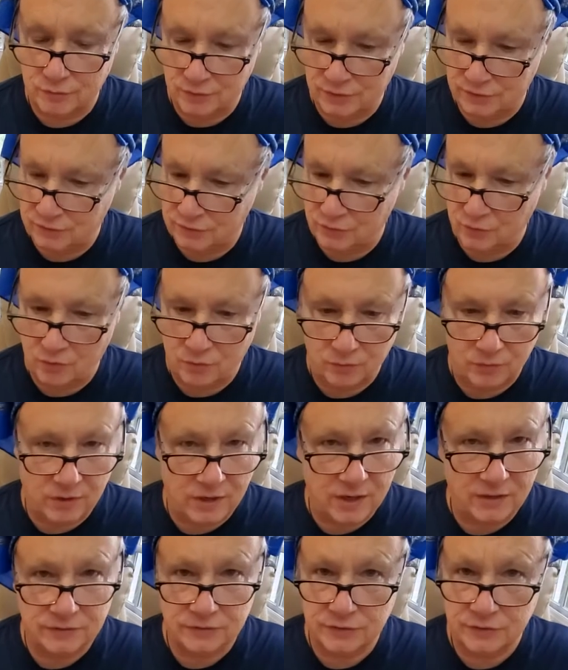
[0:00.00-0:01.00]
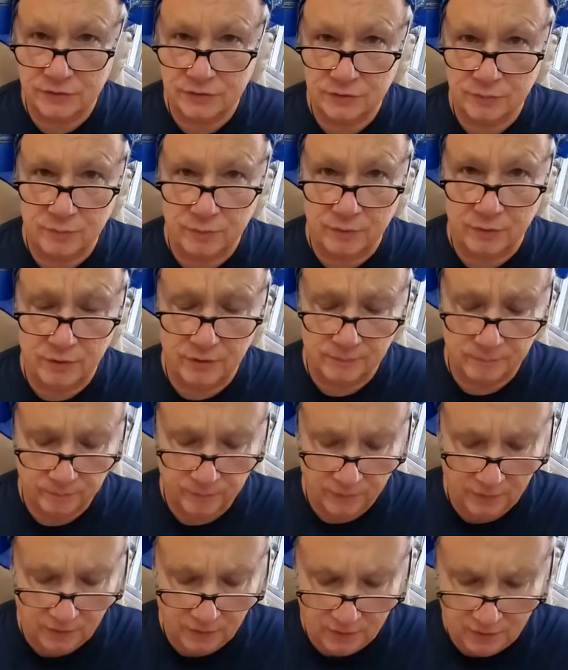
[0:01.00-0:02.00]
That's all we're asking, Spirit,
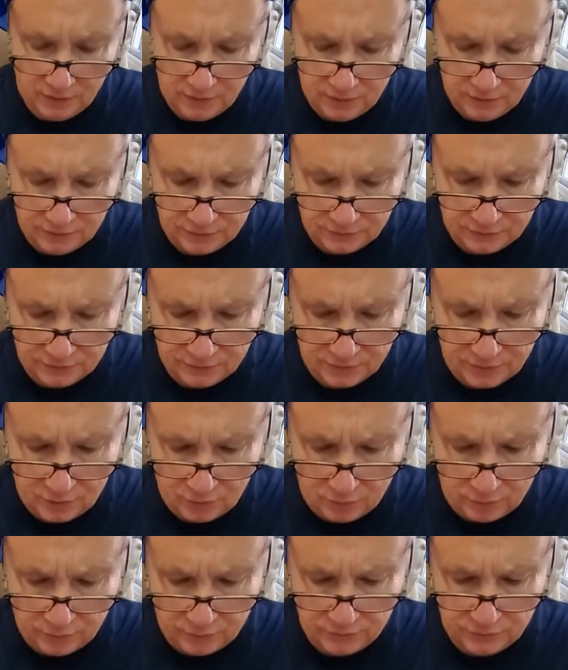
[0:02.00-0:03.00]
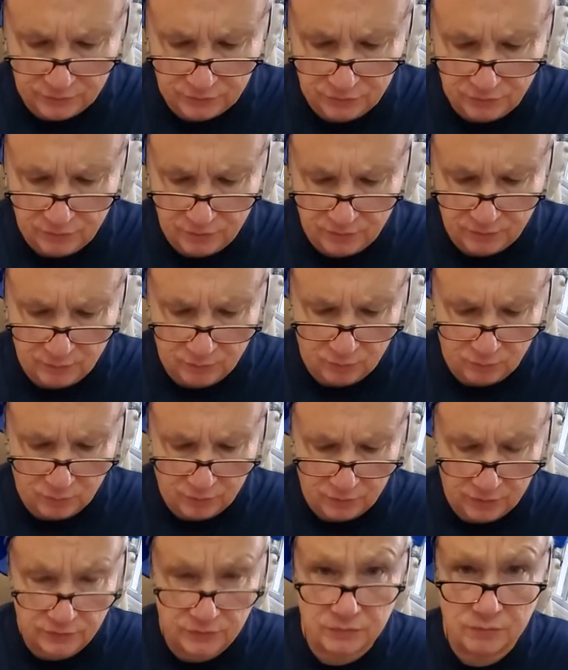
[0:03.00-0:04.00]
is help me describe the
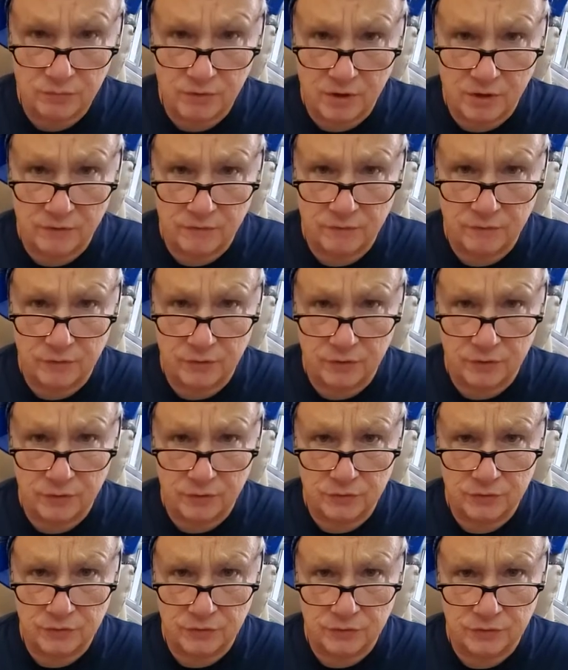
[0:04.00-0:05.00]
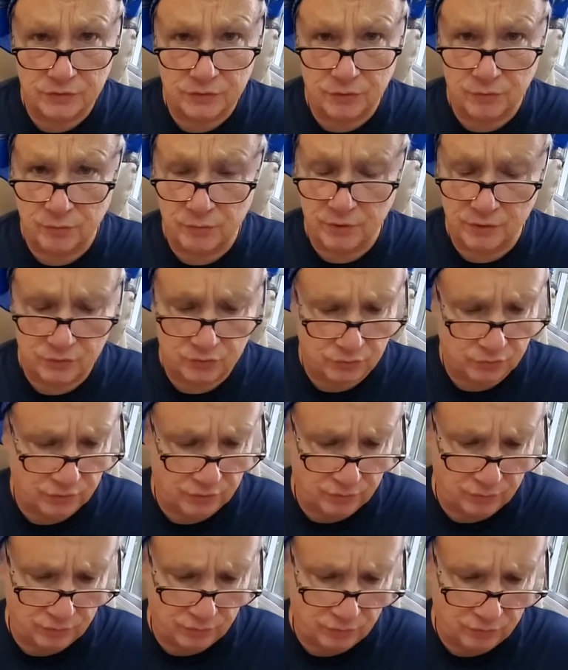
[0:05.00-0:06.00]
one that's right for you. So it should be a
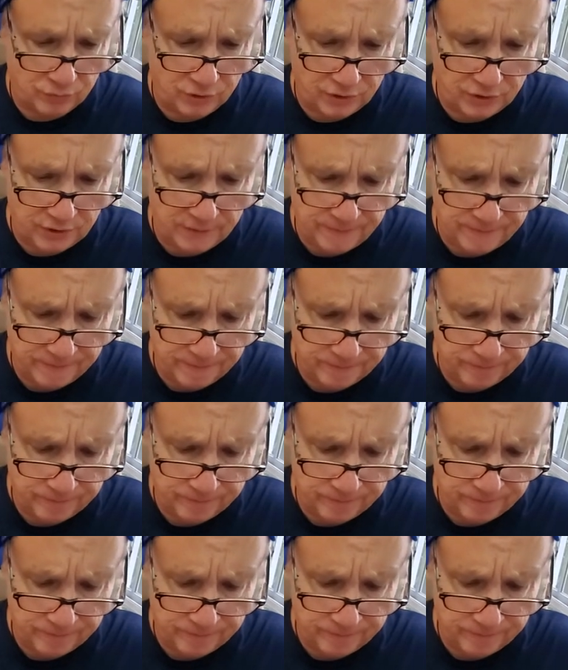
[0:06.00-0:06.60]
triggery reading